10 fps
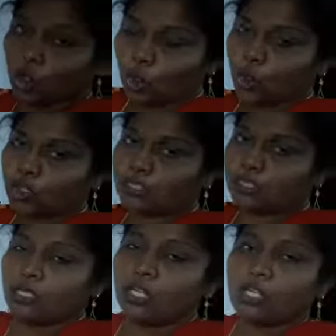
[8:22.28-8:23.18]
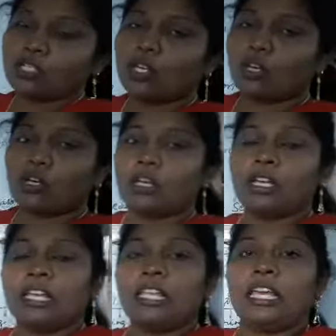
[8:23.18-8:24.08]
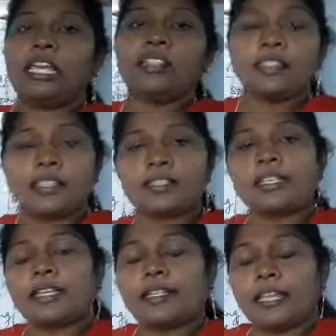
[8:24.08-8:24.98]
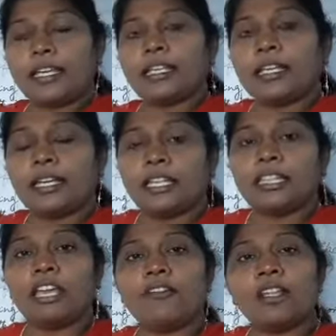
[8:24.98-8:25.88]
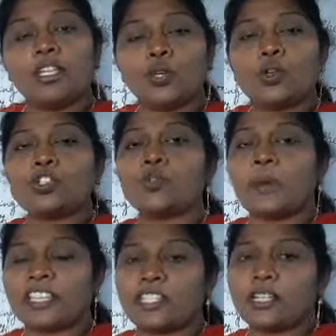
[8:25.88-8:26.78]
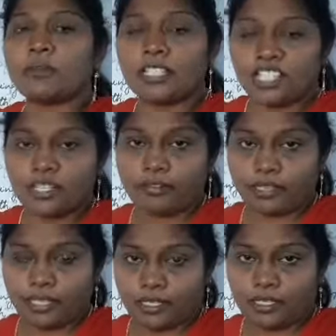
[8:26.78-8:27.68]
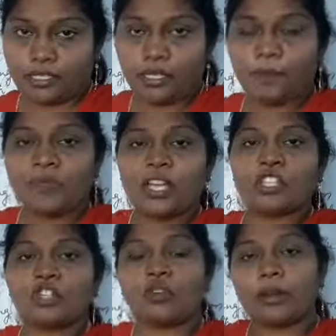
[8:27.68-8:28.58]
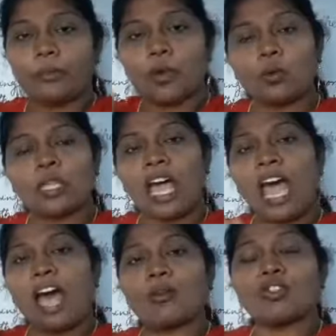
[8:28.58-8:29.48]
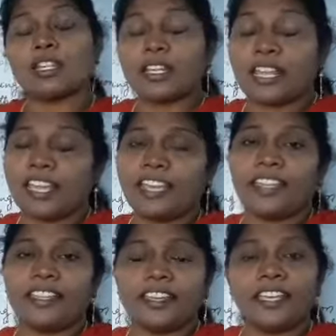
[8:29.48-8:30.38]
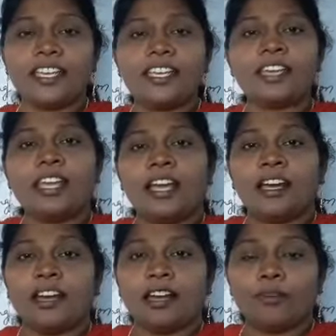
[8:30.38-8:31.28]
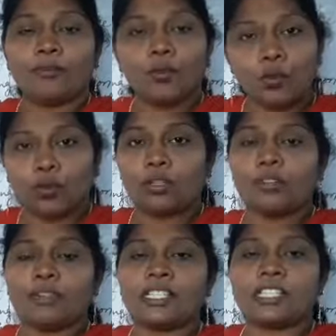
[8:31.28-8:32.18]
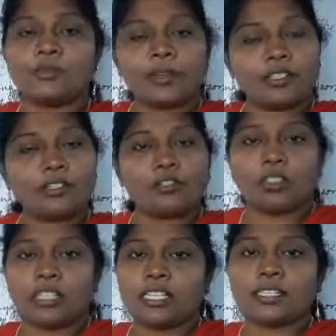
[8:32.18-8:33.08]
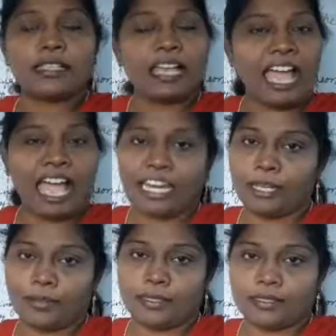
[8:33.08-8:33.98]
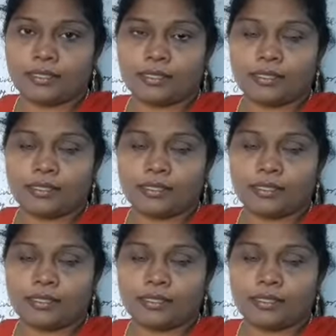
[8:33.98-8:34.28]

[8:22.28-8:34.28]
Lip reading: goats. So, in this technique, they will use special machineries to remove the outer hairy wool which is present on these animals.